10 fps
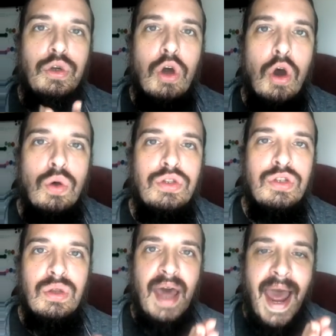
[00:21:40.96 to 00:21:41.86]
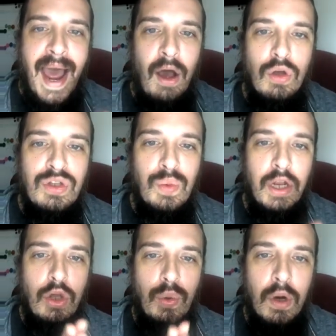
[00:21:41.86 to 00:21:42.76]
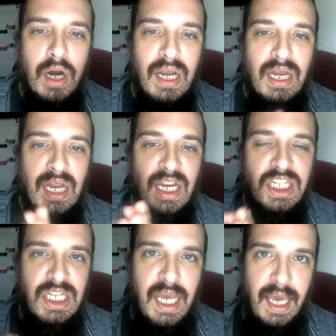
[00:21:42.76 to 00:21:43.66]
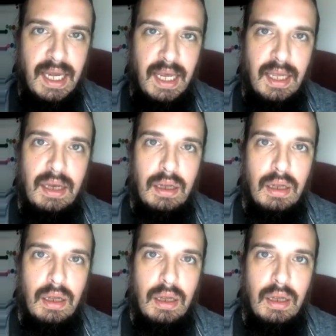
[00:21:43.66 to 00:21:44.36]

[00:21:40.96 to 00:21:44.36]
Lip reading: go to the house where you were initiated,